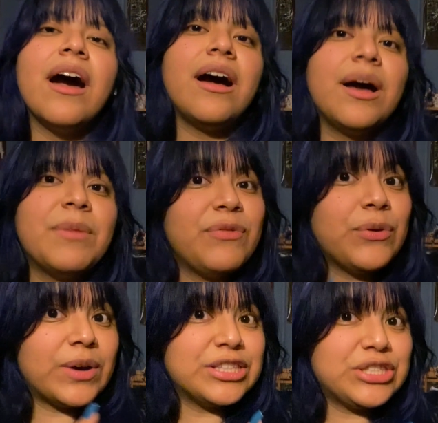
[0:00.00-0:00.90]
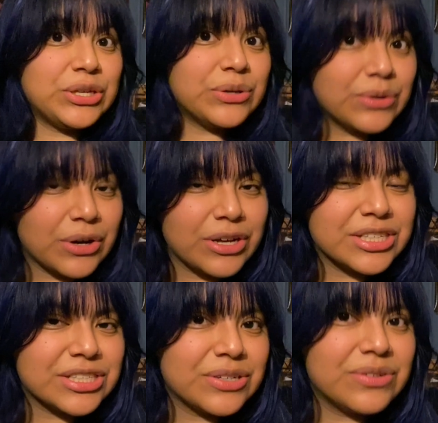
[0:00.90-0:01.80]
Um, if you want to
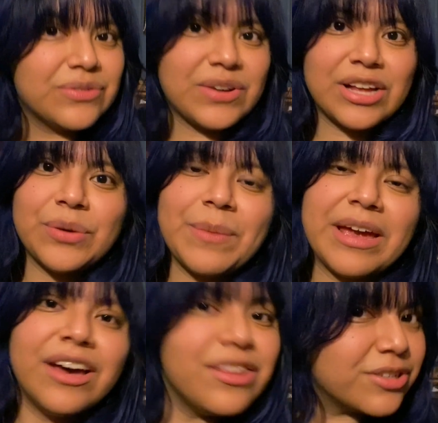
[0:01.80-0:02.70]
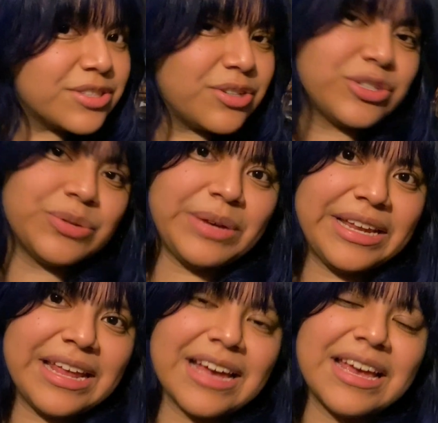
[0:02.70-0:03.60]
also follow my other social
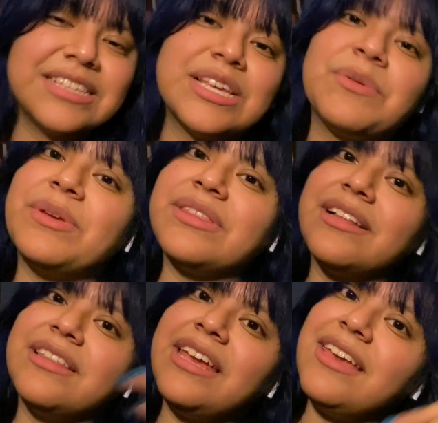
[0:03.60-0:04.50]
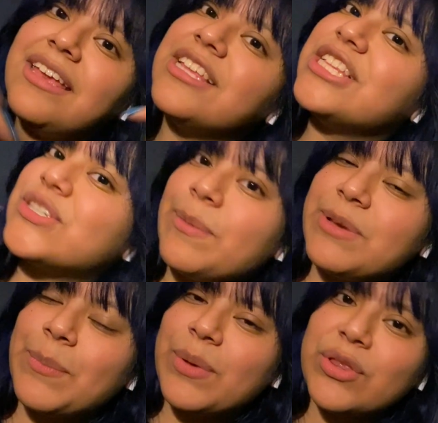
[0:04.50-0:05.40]
media accounts, I will put the link in the
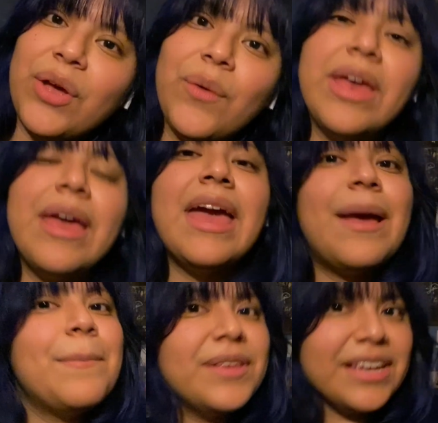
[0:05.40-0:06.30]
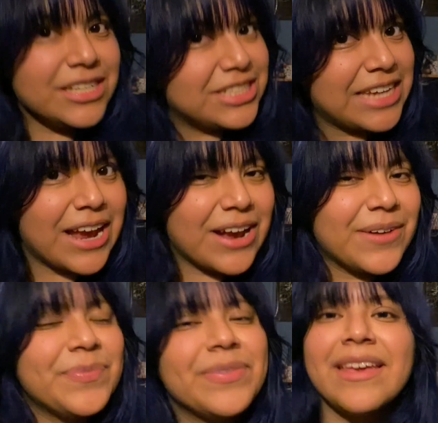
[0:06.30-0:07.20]
description below and please
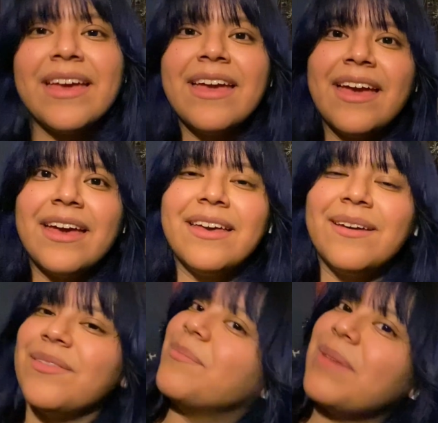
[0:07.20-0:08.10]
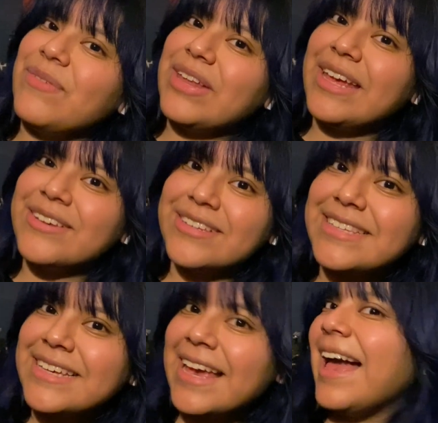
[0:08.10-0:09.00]
share my
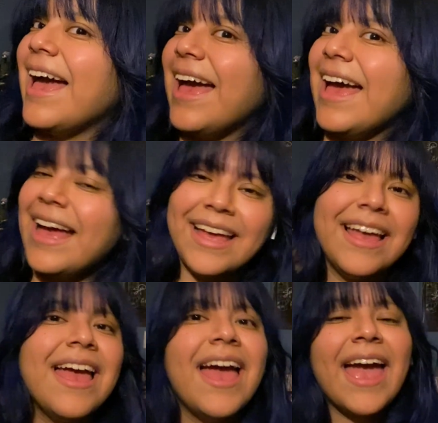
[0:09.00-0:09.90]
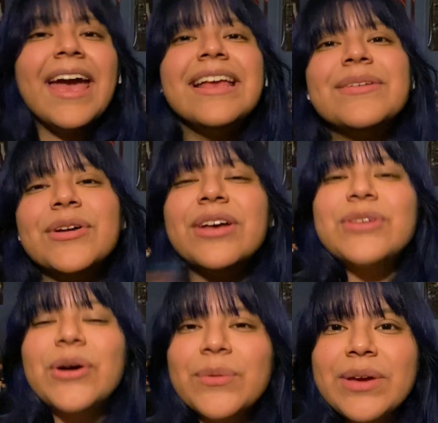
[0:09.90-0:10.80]
videos. Ah. And
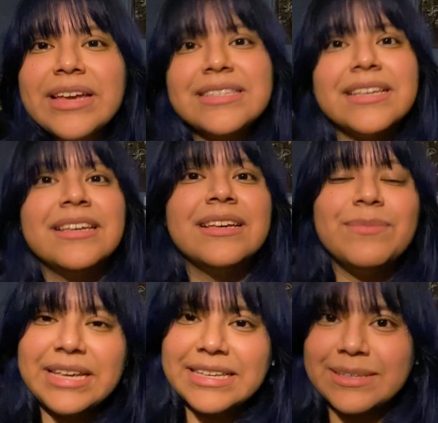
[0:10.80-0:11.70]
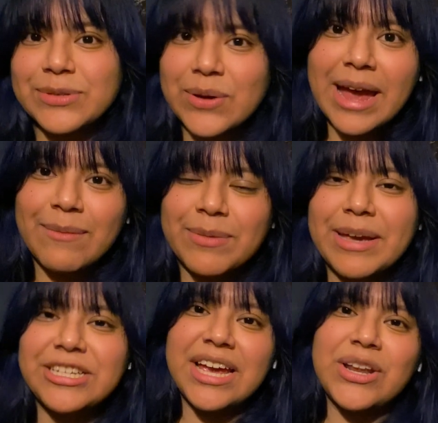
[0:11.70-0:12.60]
as always, please subscribe to
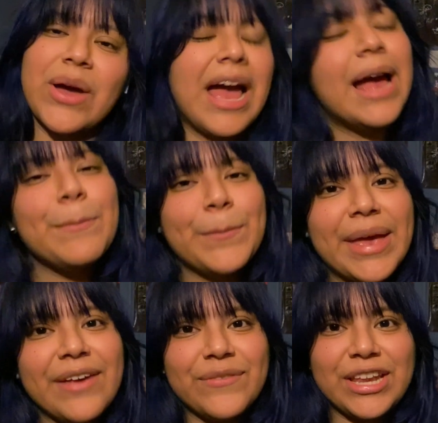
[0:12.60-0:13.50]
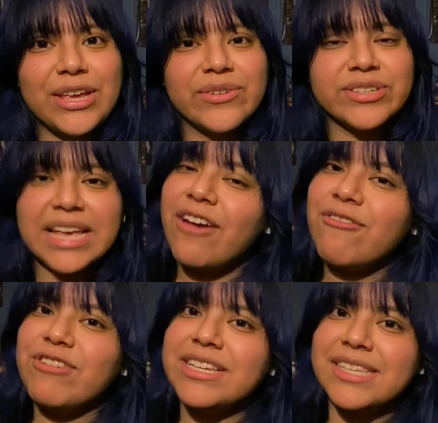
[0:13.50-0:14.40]
my channel. I make videos
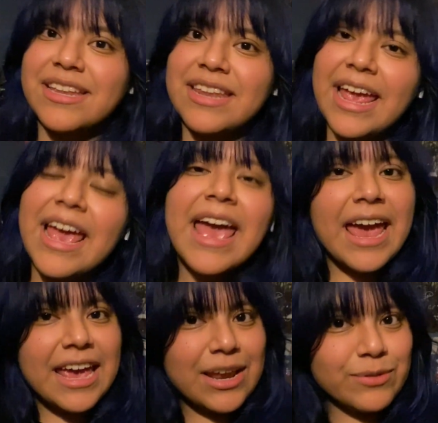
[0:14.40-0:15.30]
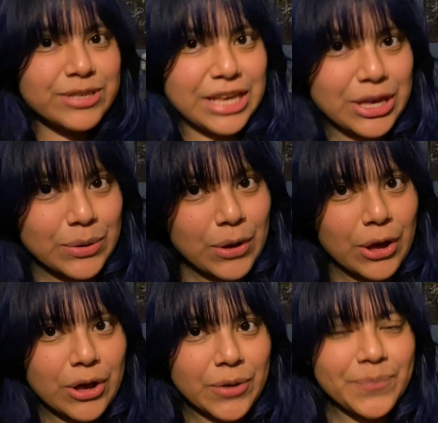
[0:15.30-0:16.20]
every Sunday and I will see you
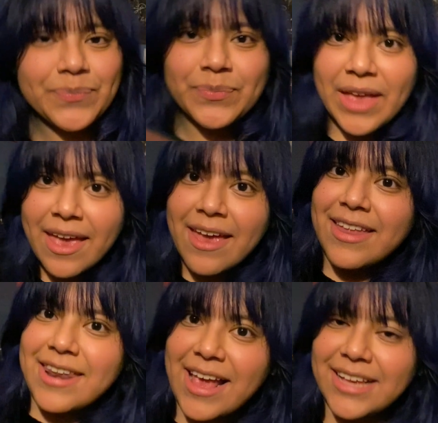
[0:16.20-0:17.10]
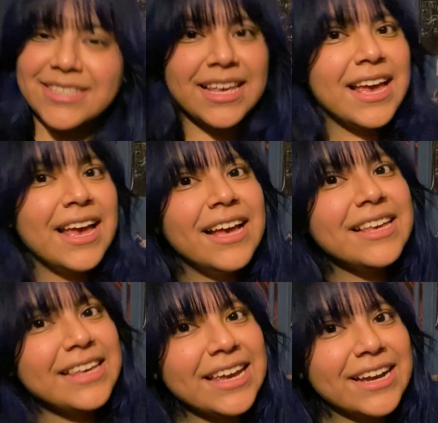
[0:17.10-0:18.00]
all next
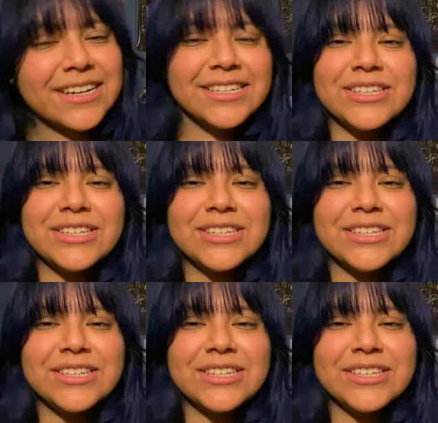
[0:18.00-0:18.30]
year.